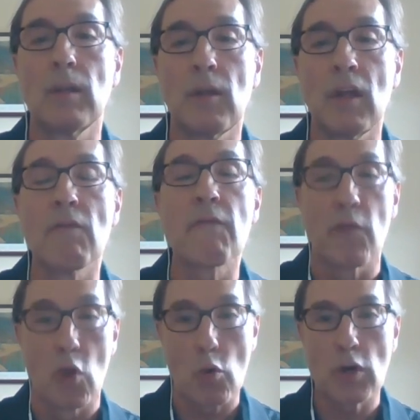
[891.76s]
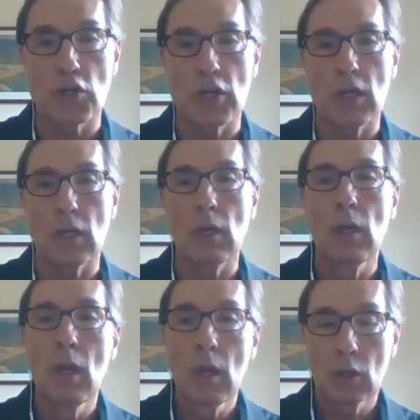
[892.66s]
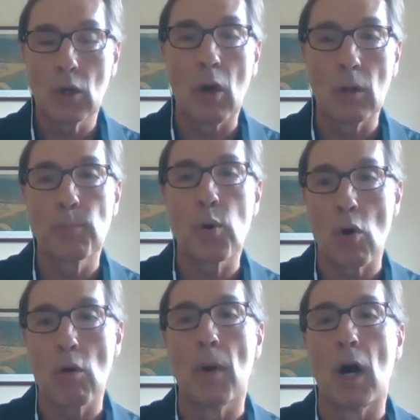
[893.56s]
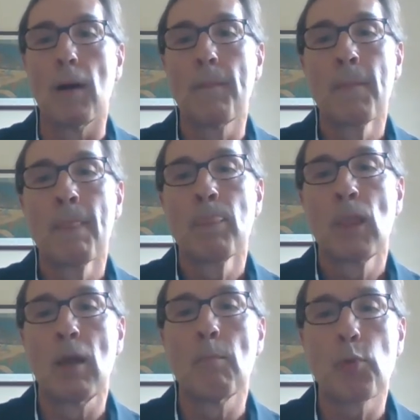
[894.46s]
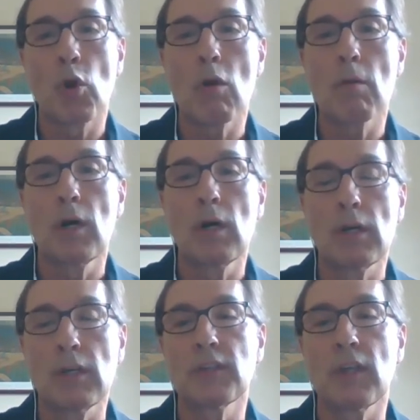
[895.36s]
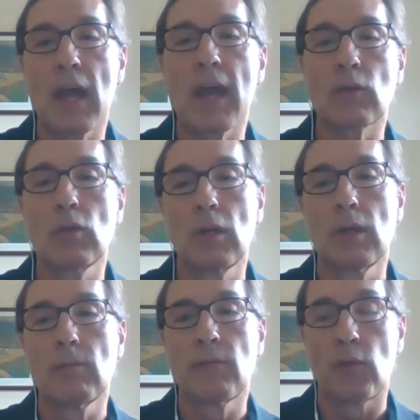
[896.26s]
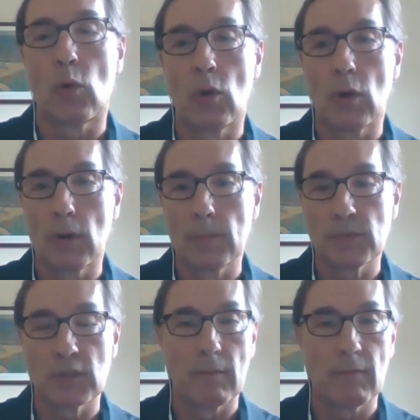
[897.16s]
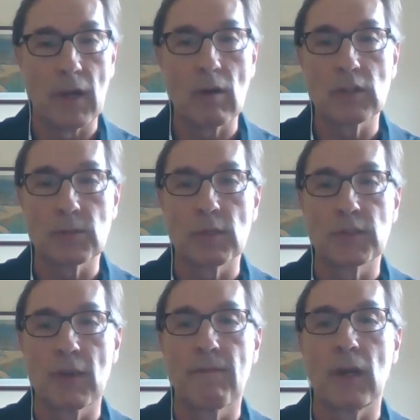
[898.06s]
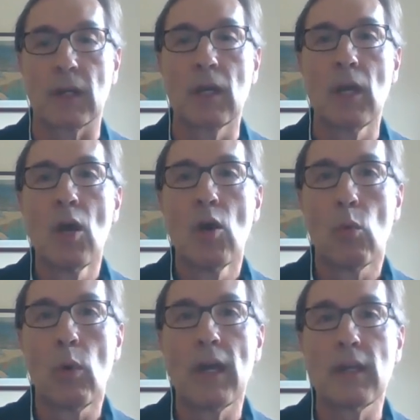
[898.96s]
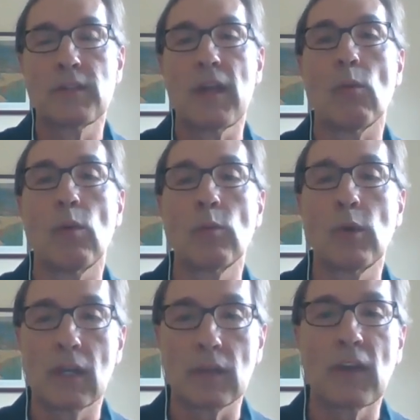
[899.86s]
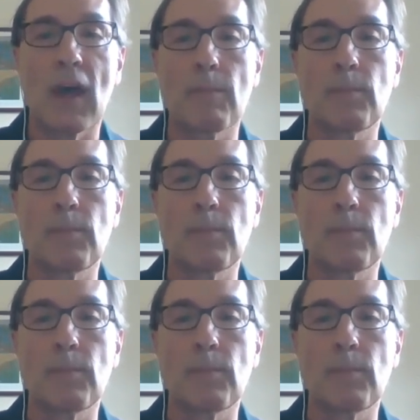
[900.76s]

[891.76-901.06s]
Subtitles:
in flourishing called PERMA. And PERMA is an acronym for some very specific ways that when we